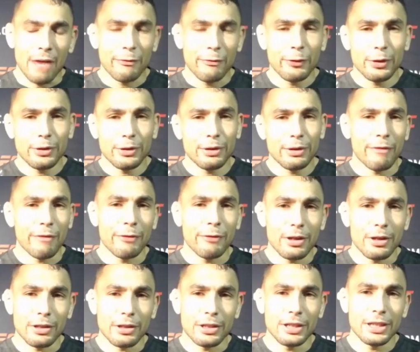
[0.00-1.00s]
I feel I
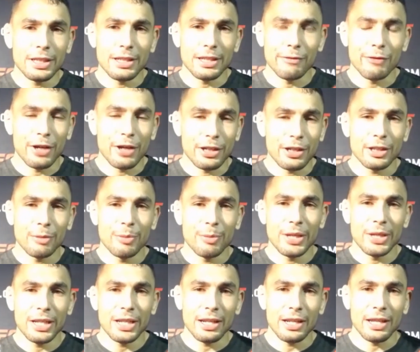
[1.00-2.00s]
felt good. It felt good
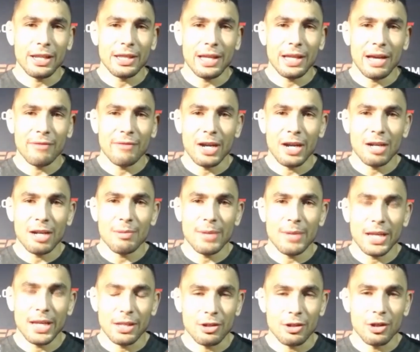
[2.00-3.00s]
being in that
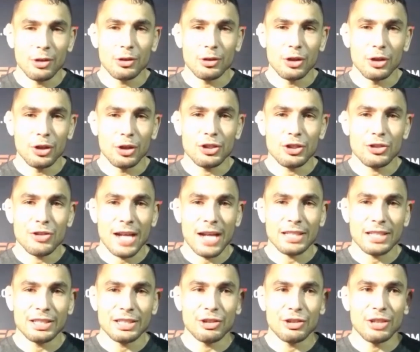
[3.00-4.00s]
environment, you know. No
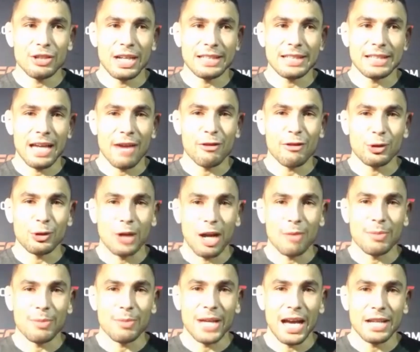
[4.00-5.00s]
distractions. You don't have to have the
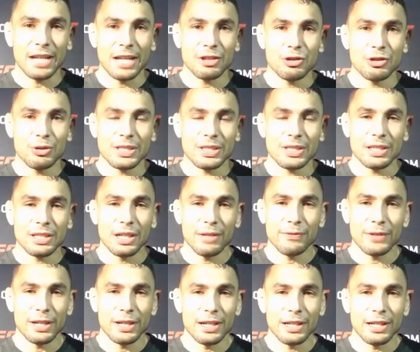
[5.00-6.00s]
crowd behind you and
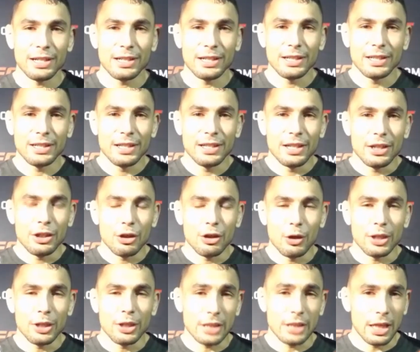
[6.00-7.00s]
stuff. Uh, you
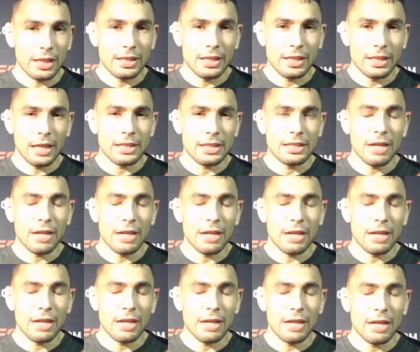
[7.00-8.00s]
know, it's it, it's
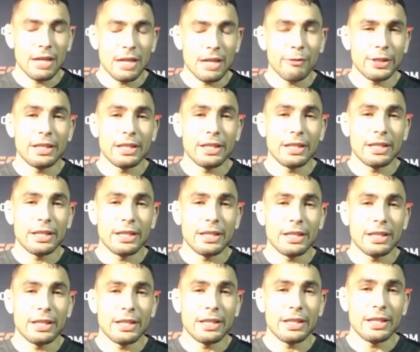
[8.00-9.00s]
definitely
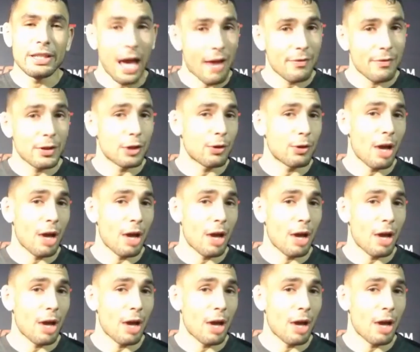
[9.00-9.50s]
different. You know, I love